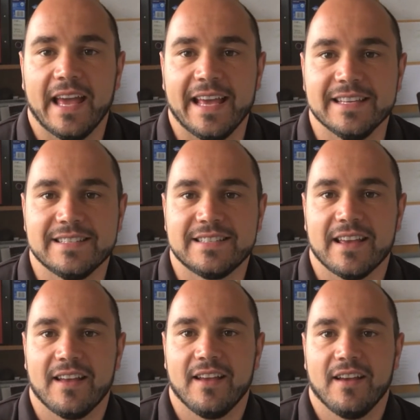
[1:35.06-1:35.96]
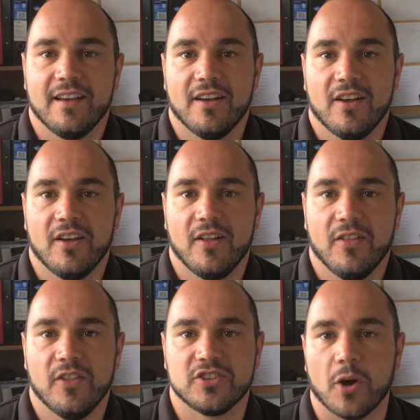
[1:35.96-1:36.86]
is
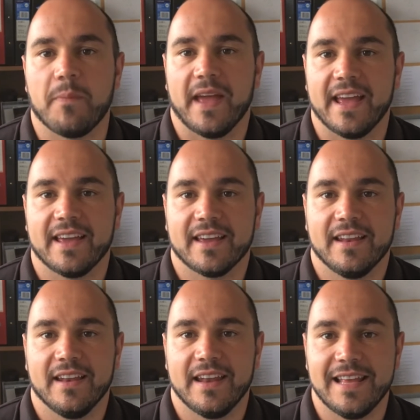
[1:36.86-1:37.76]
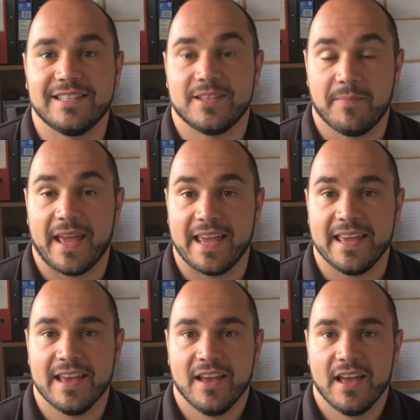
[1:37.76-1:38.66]
the topic needs to
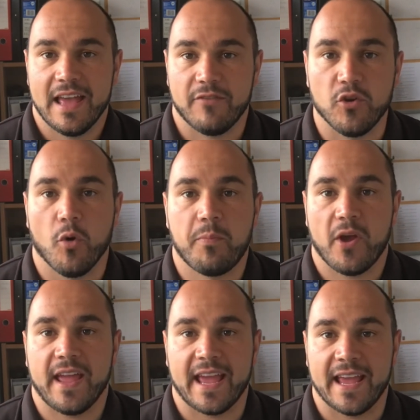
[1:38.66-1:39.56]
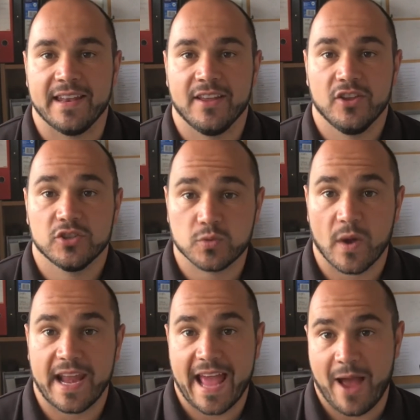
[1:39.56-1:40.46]
be, if you're putting in
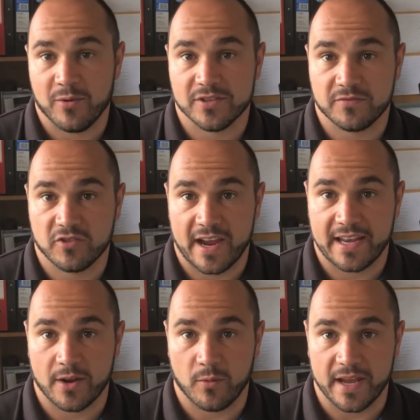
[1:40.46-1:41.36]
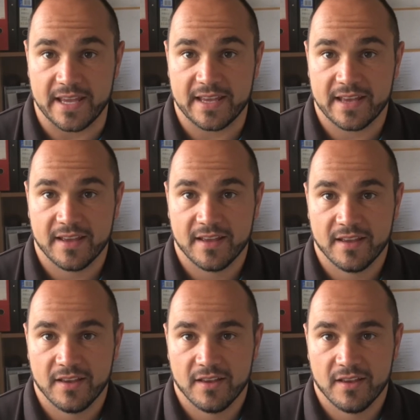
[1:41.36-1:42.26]
20 hours of training a week
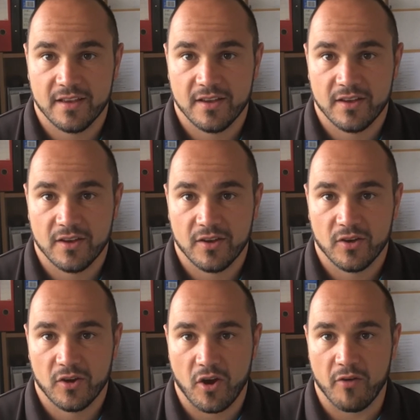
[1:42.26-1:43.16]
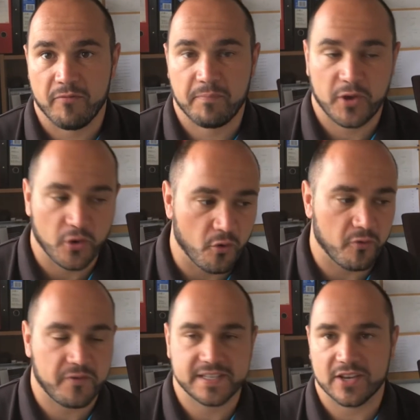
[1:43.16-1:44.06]
of
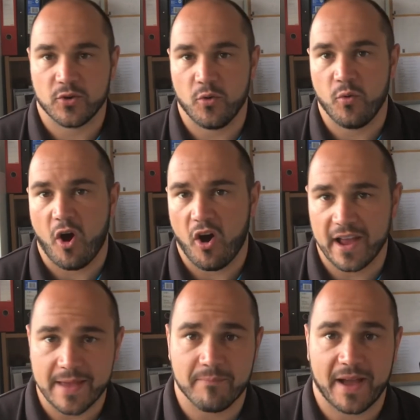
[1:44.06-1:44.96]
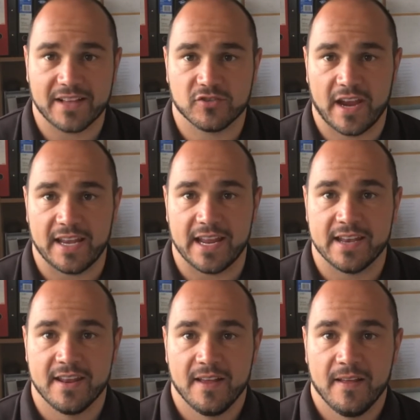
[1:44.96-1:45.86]
pure physical high impact training,